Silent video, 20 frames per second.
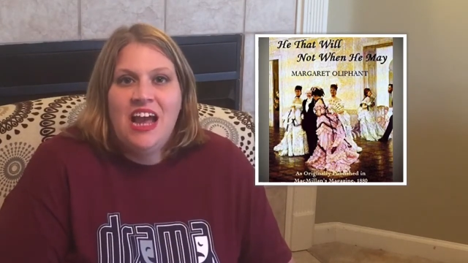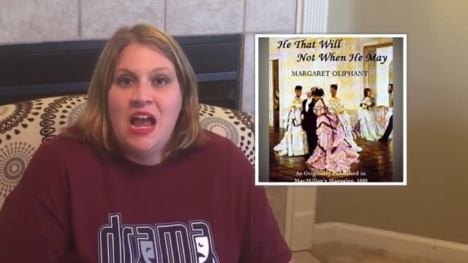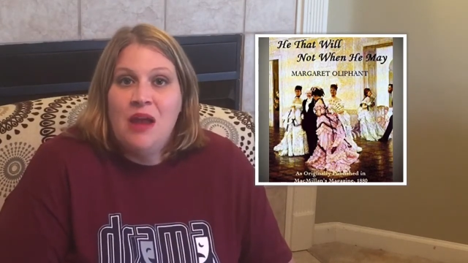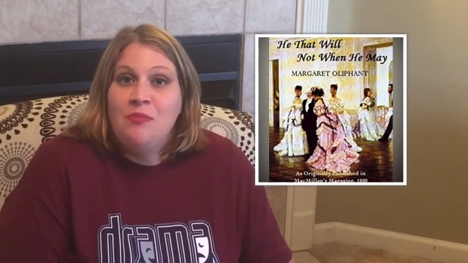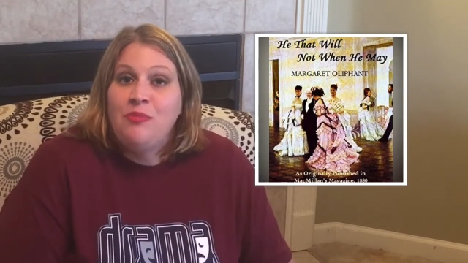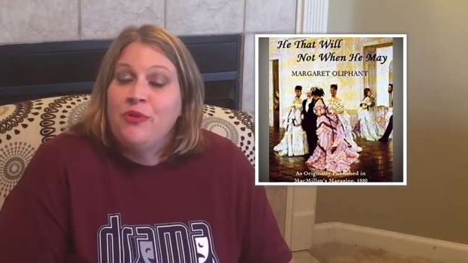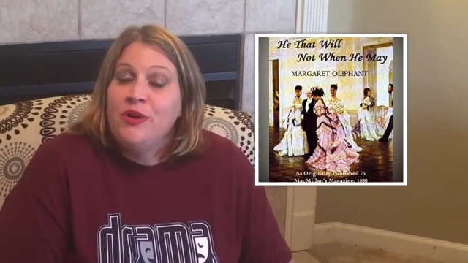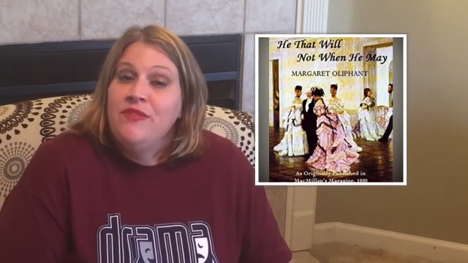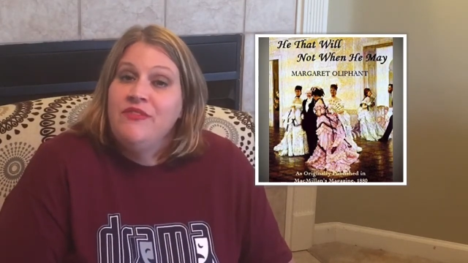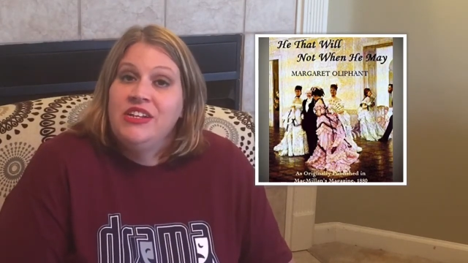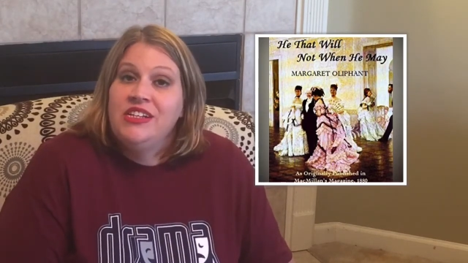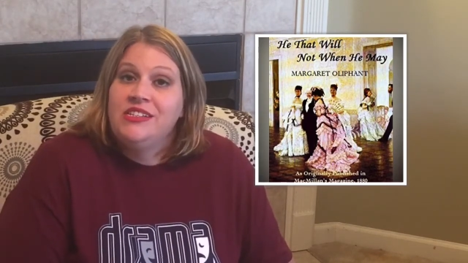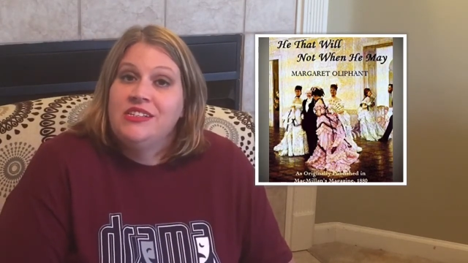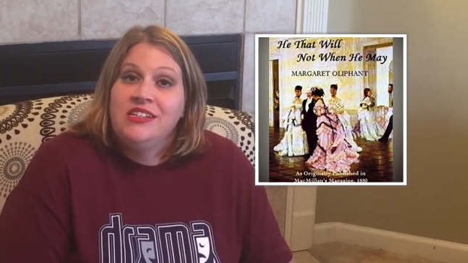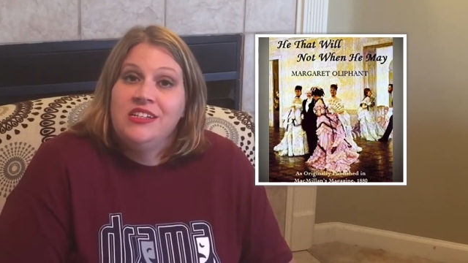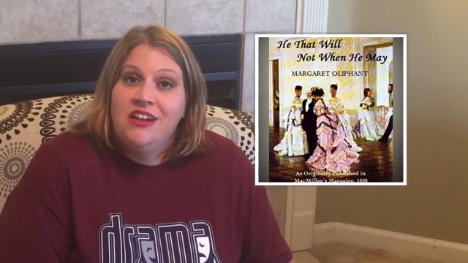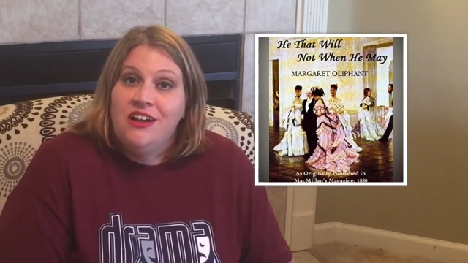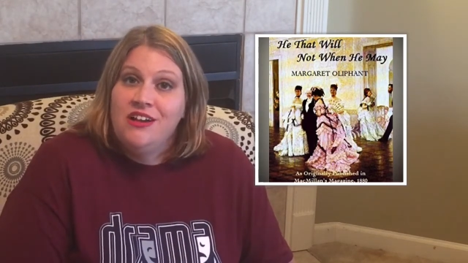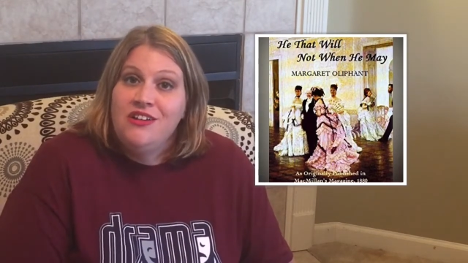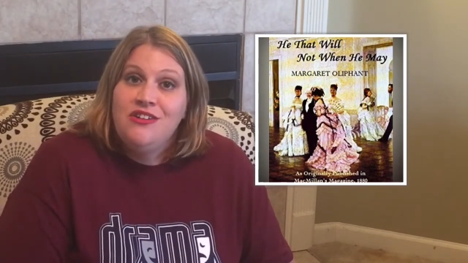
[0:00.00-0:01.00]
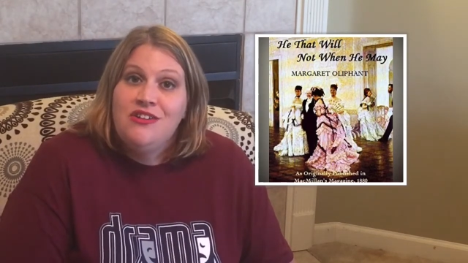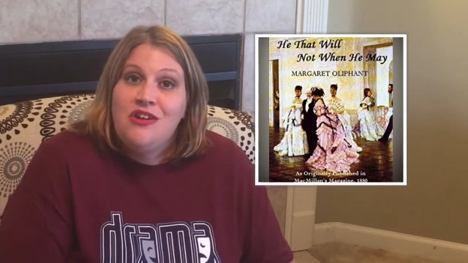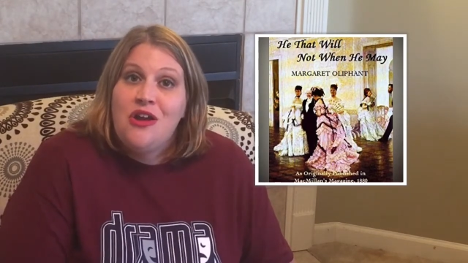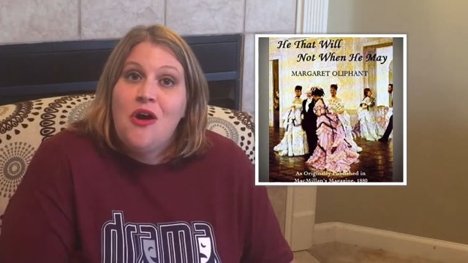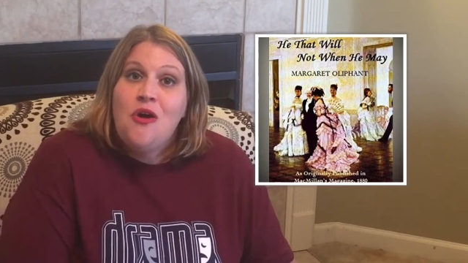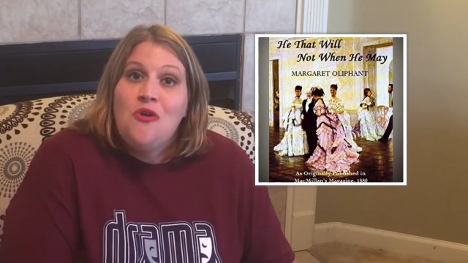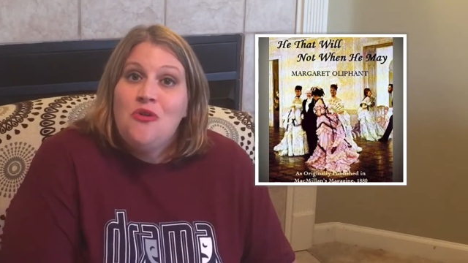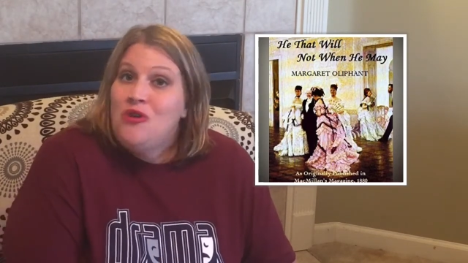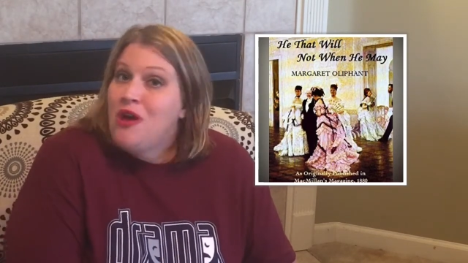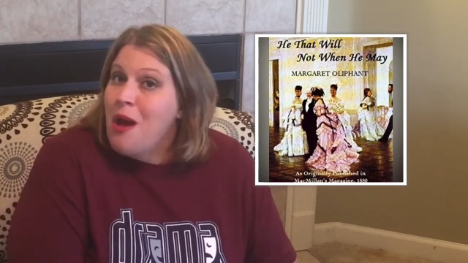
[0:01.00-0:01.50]
A previously
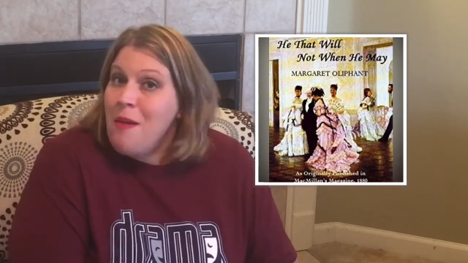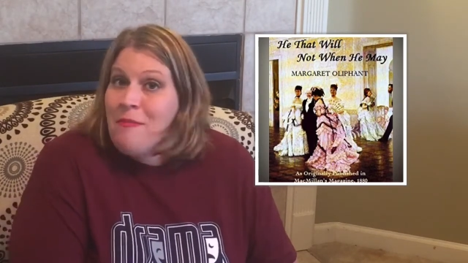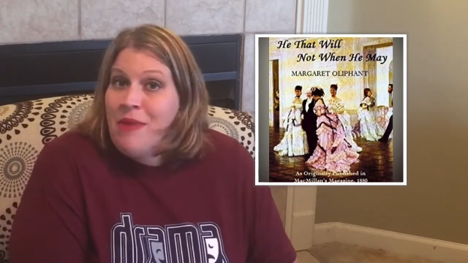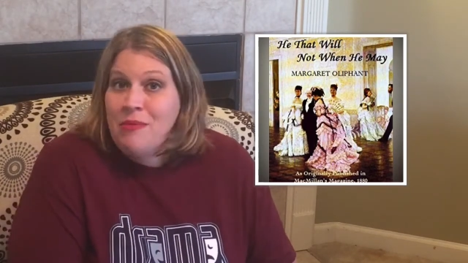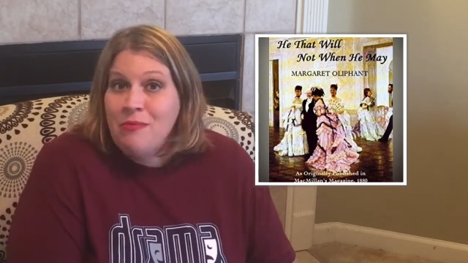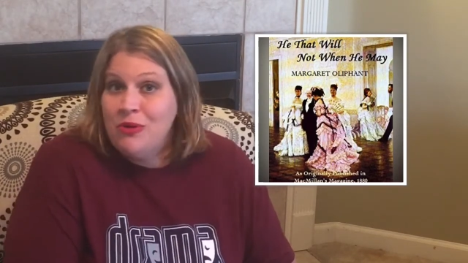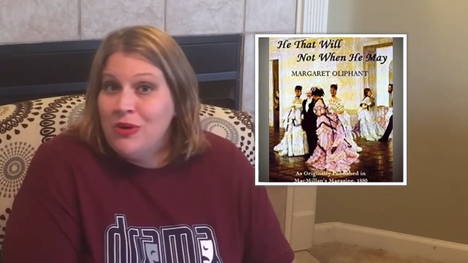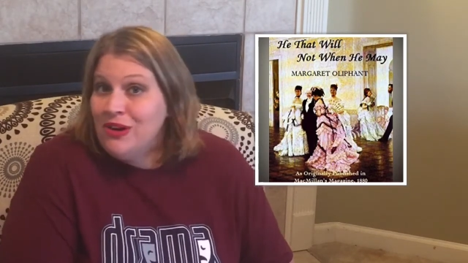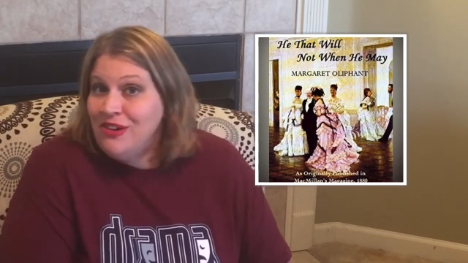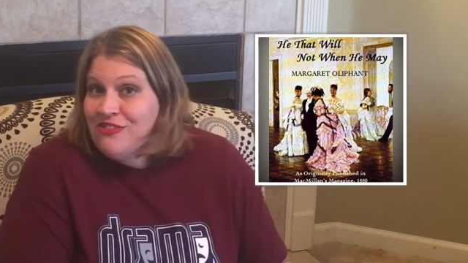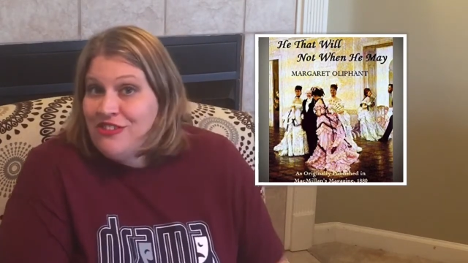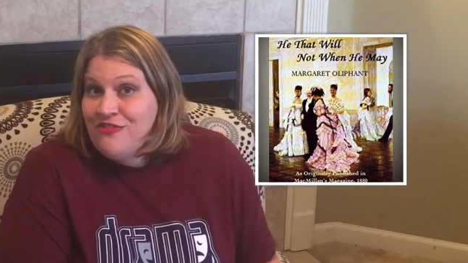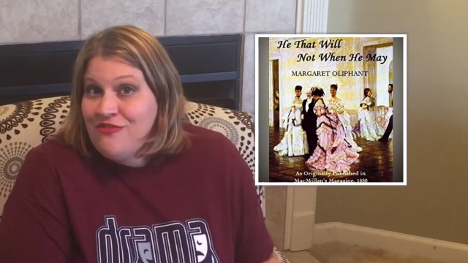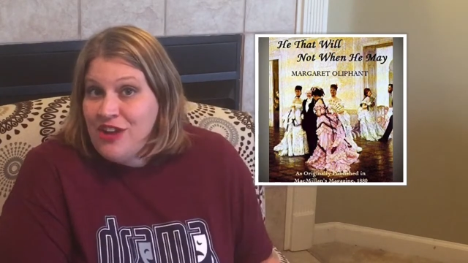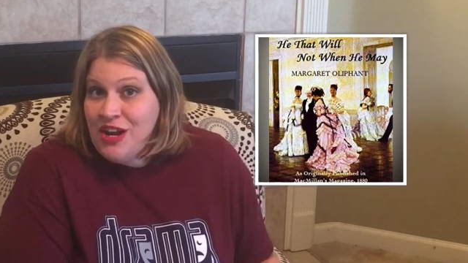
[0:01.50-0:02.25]
unknown member of the